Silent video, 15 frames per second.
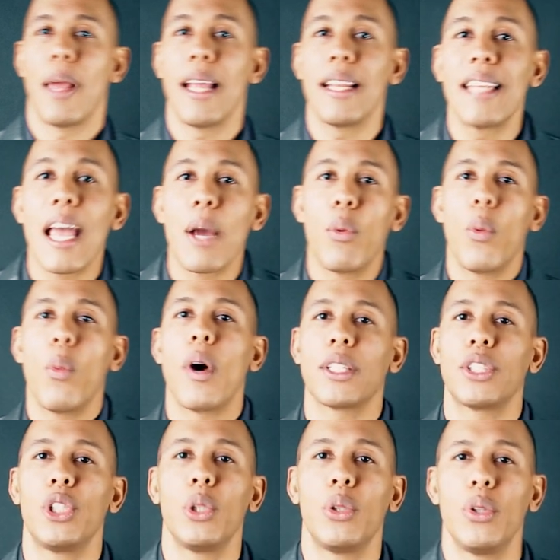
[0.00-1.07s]
and they will
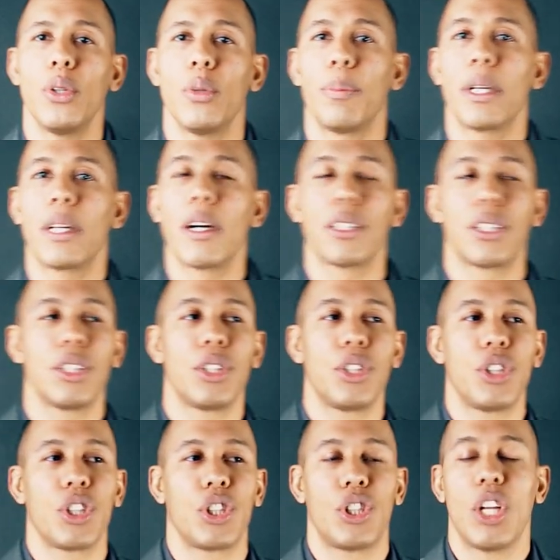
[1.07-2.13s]
watch you too because it's
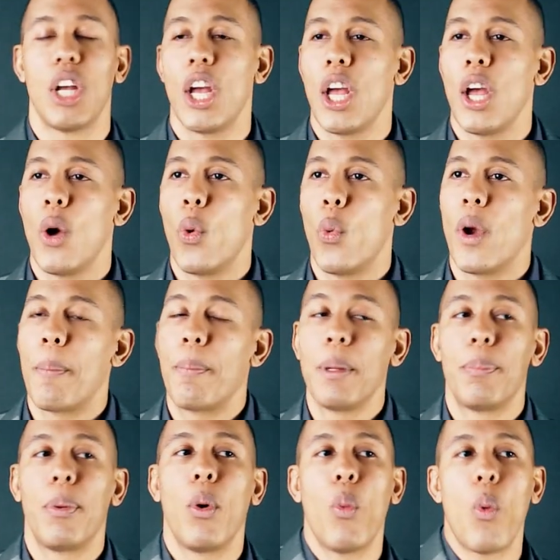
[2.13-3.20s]
just where
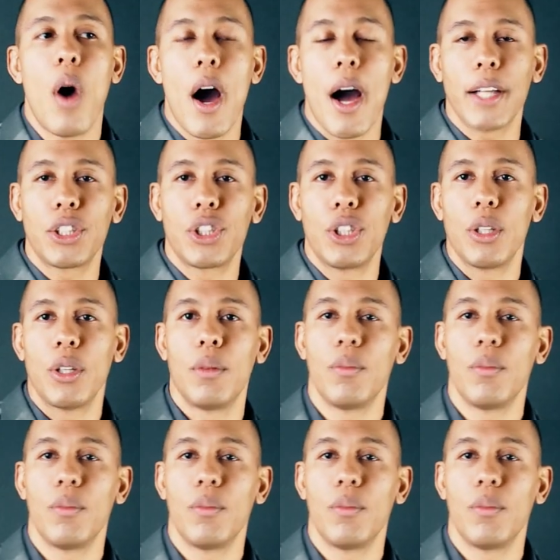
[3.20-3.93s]
people watch